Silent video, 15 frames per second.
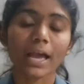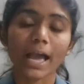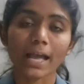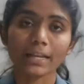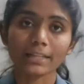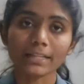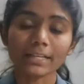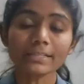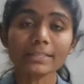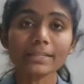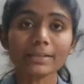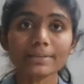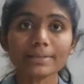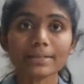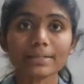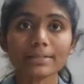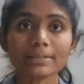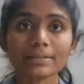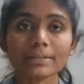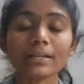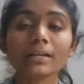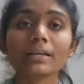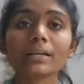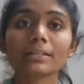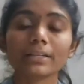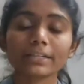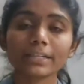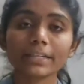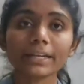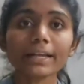and this results
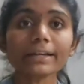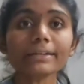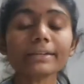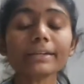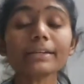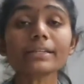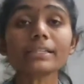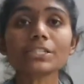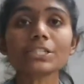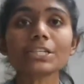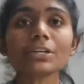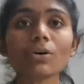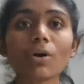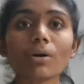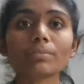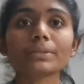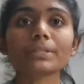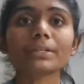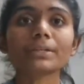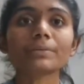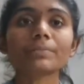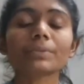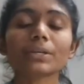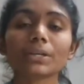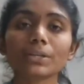the direct reaching of the